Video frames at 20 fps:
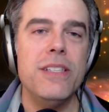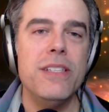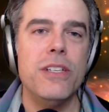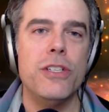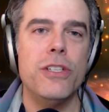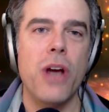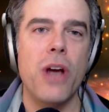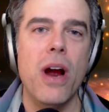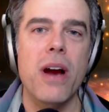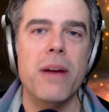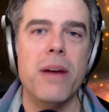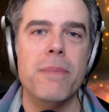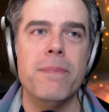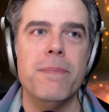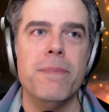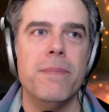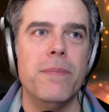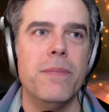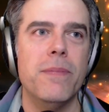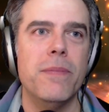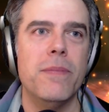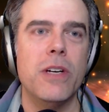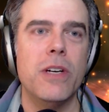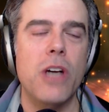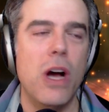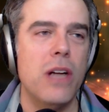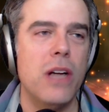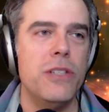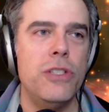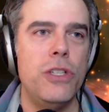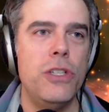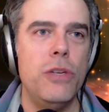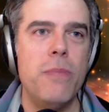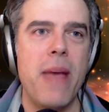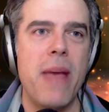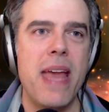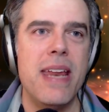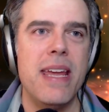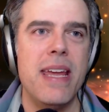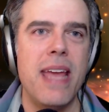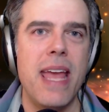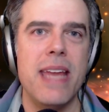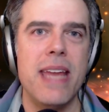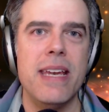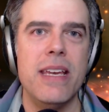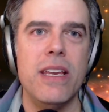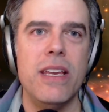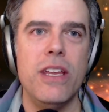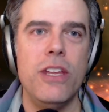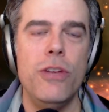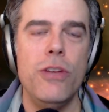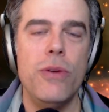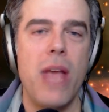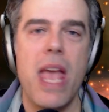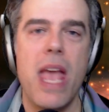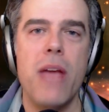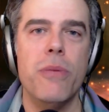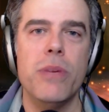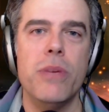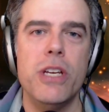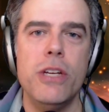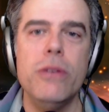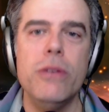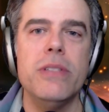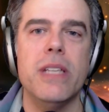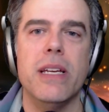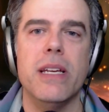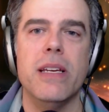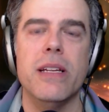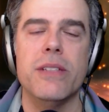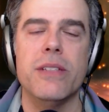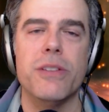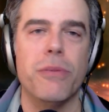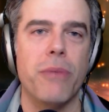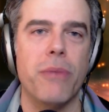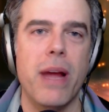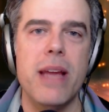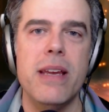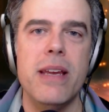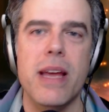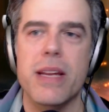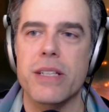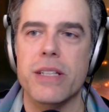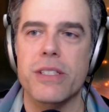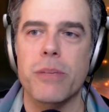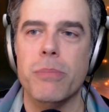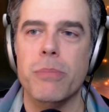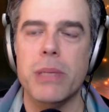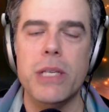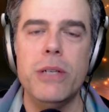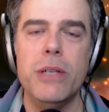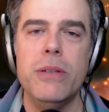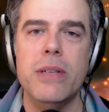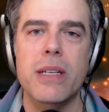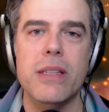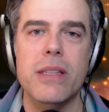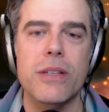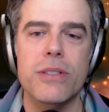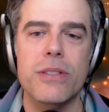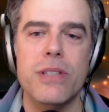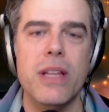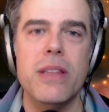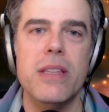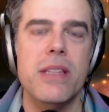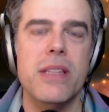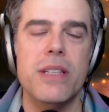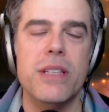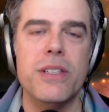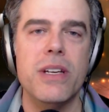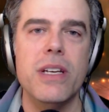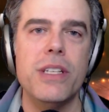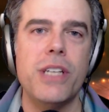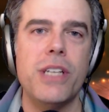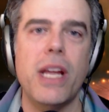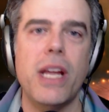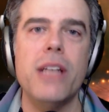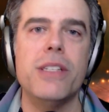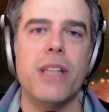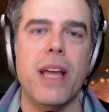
It Charm costs 2 mana and you can't reduce it. It's a red and it's a blue, and there's nothing that's going to change